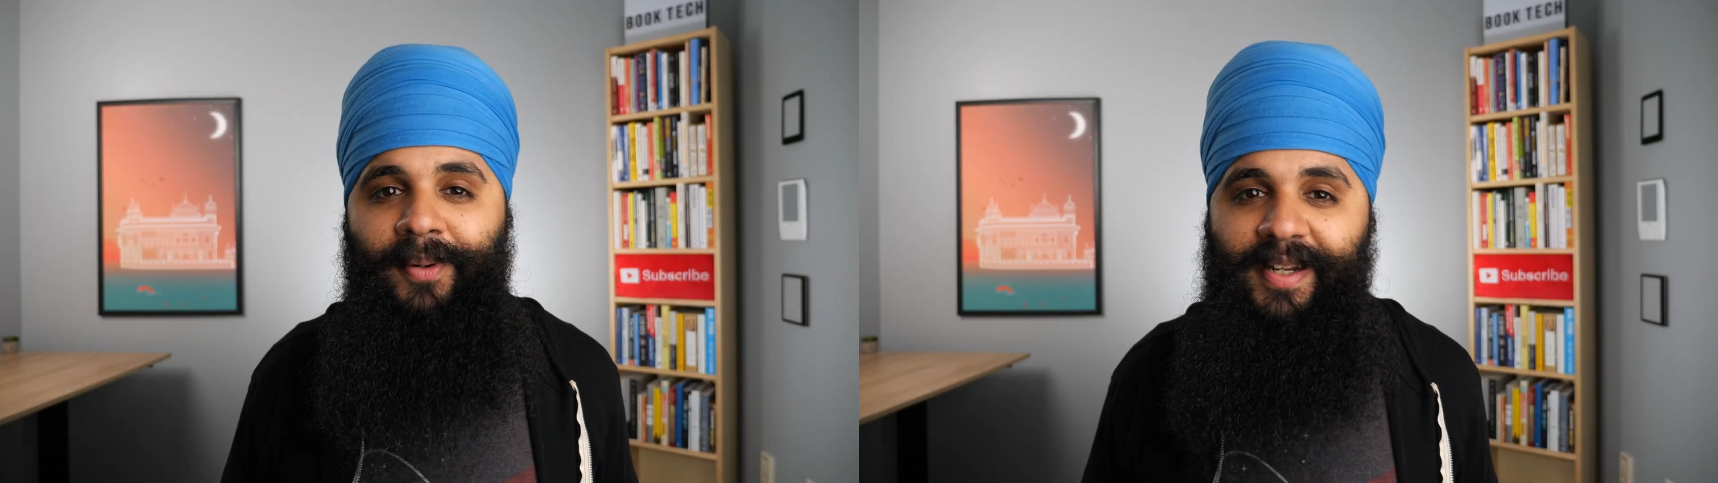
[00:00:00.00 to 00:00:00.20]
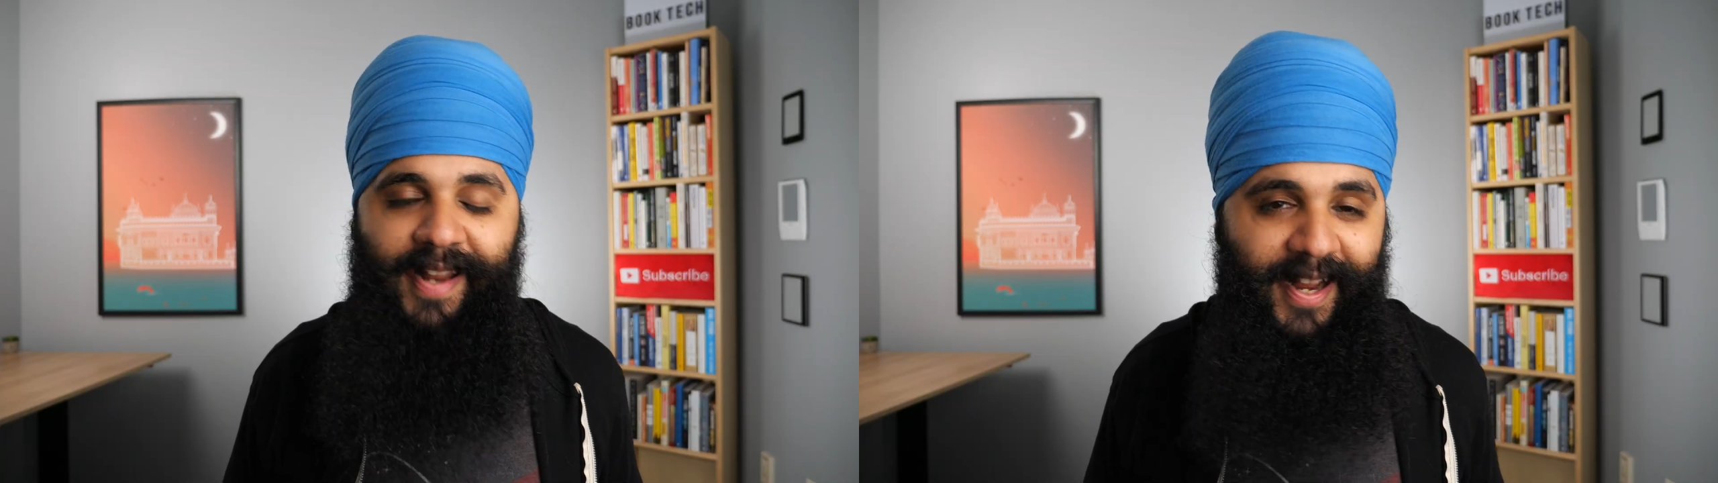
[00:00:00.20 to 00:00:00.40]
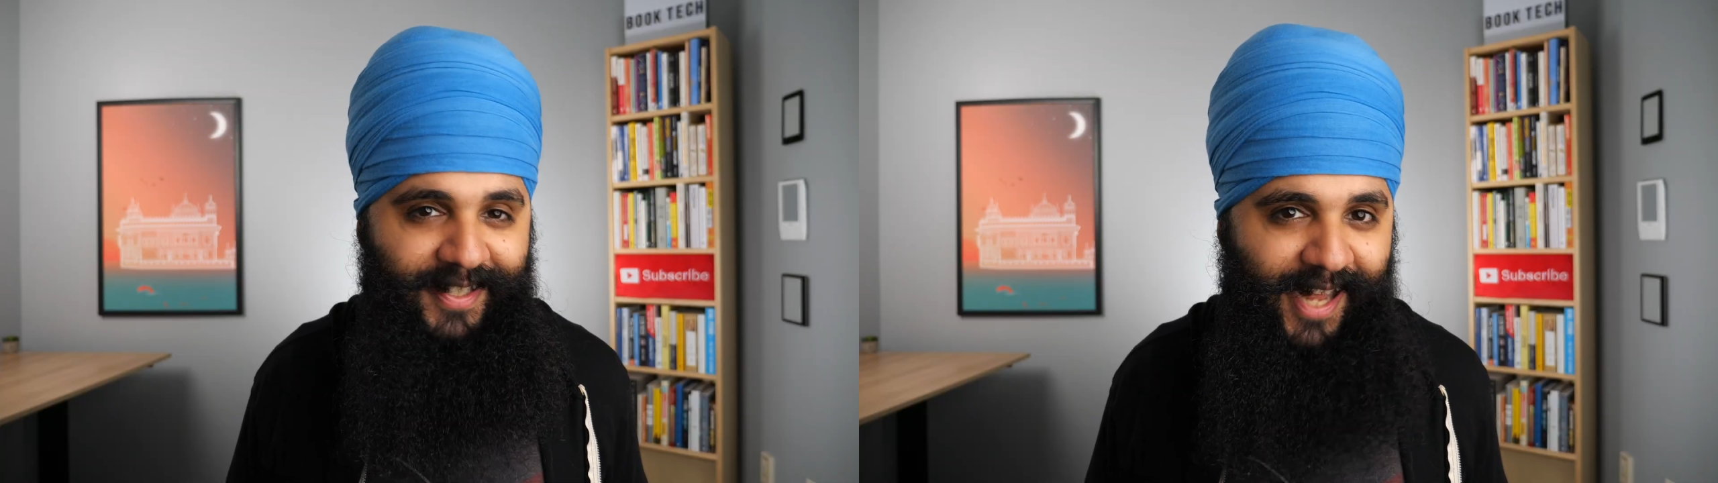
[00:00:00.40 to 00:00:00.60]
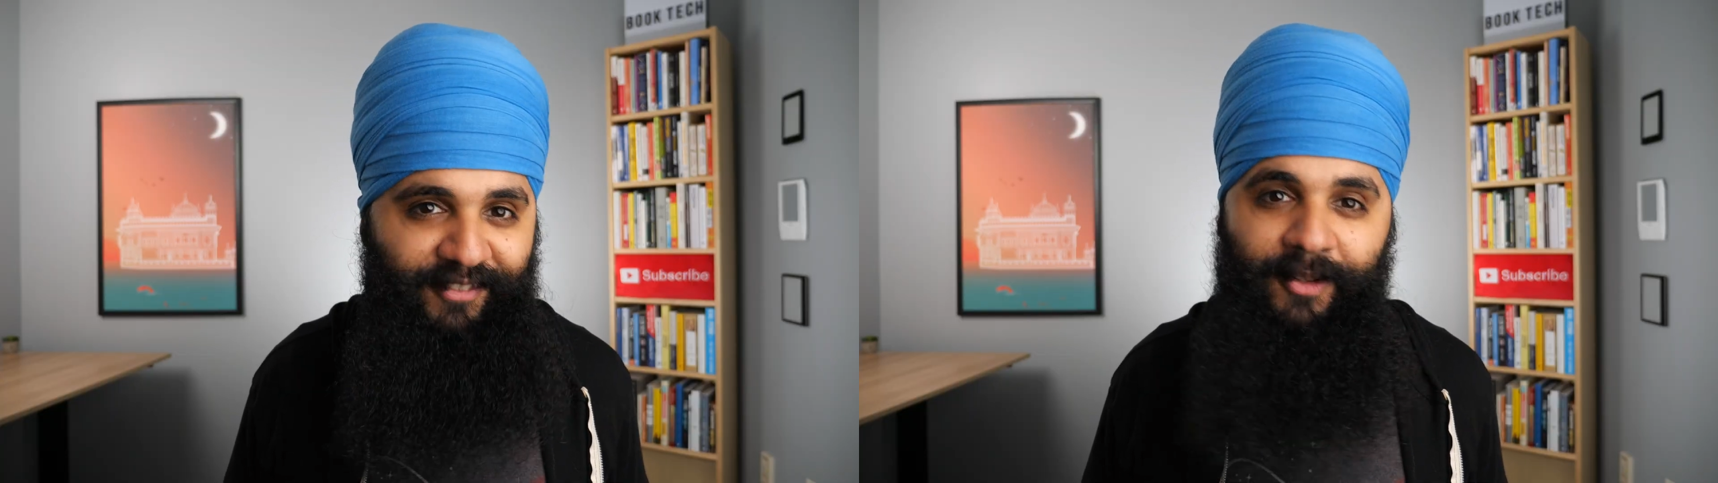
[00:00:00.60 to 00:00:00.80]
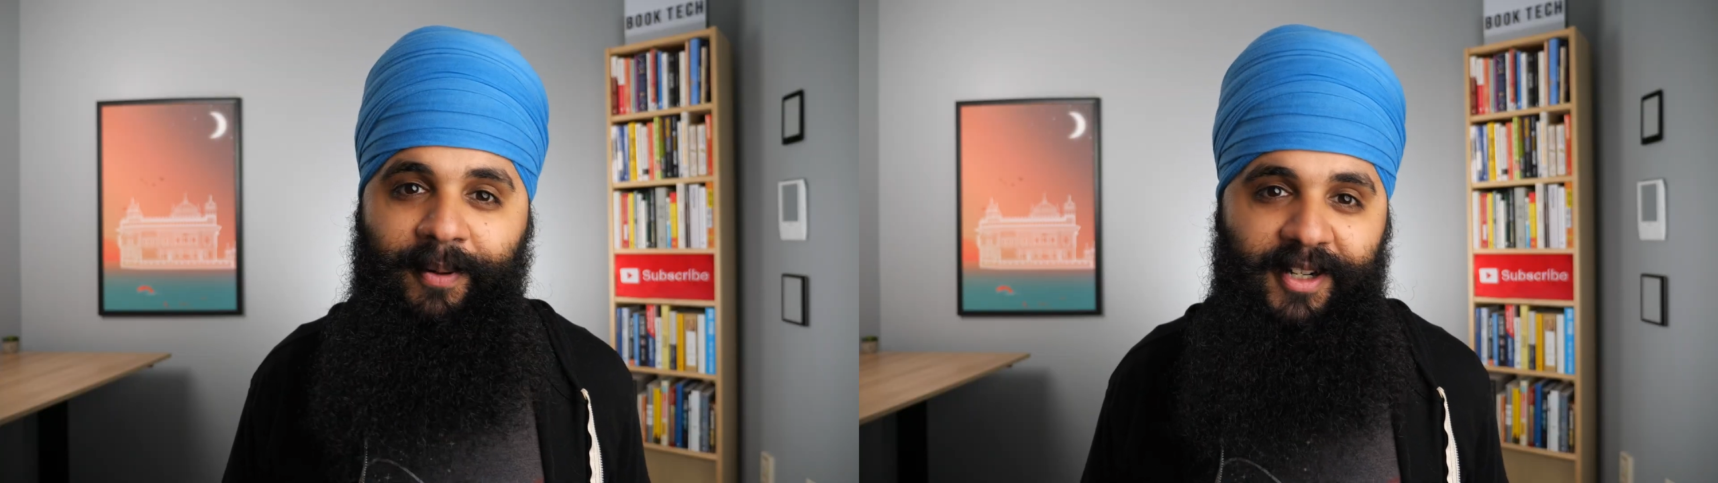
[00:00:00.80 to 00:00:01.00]
pretty
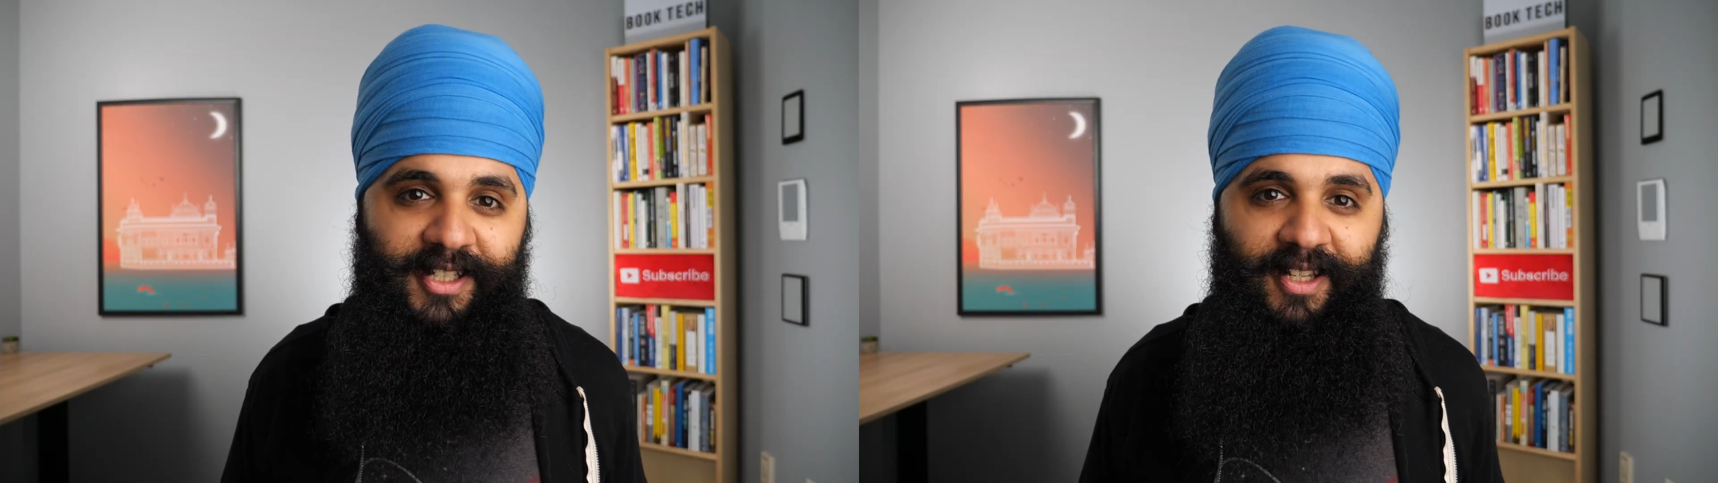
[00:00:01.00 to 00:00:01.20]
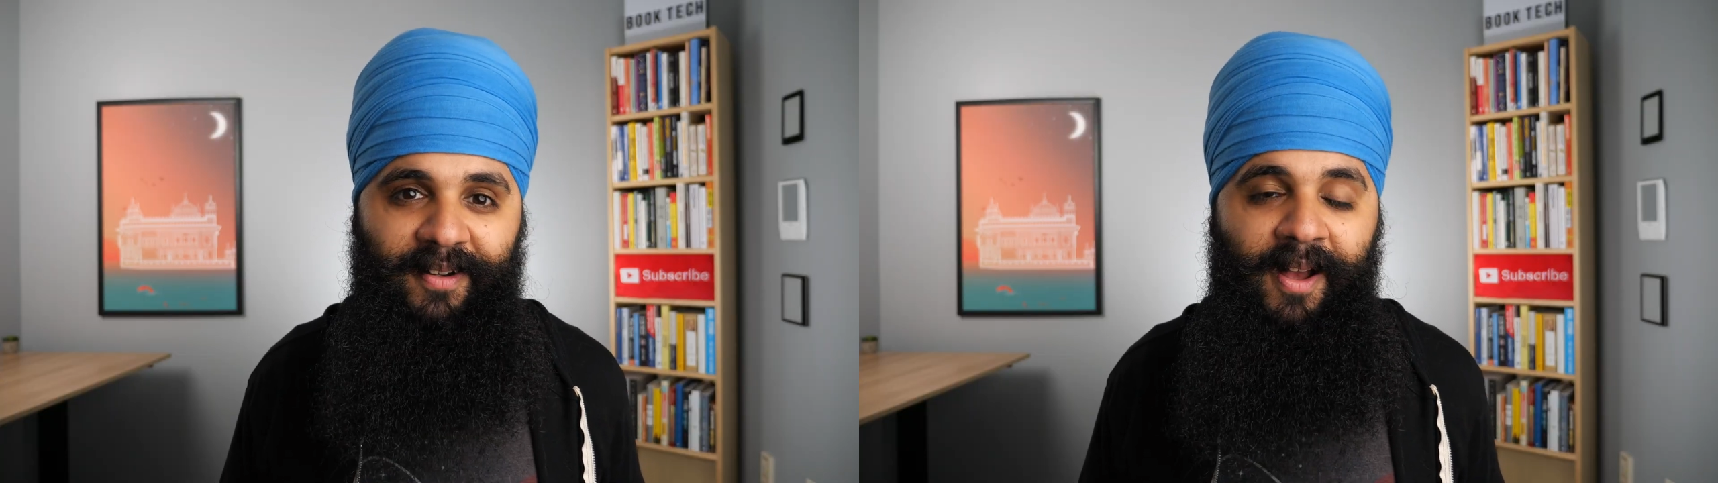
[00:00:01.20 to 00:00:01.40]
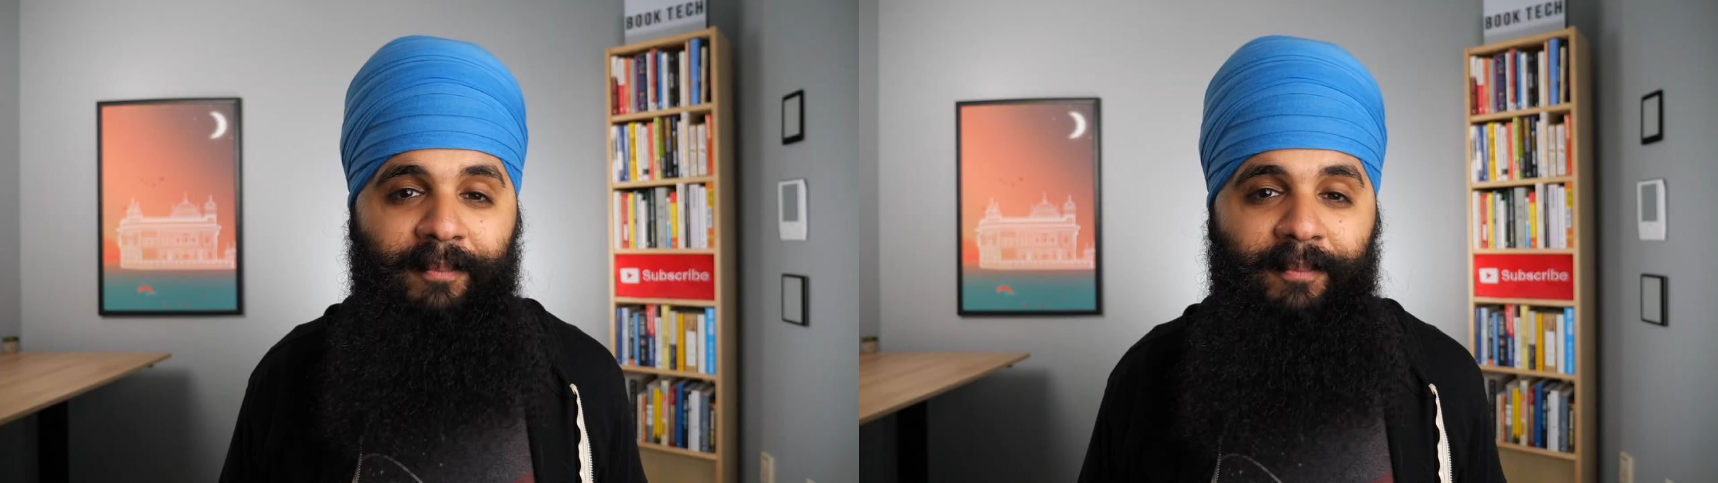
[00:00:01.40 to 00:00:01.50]
tech-savvy person,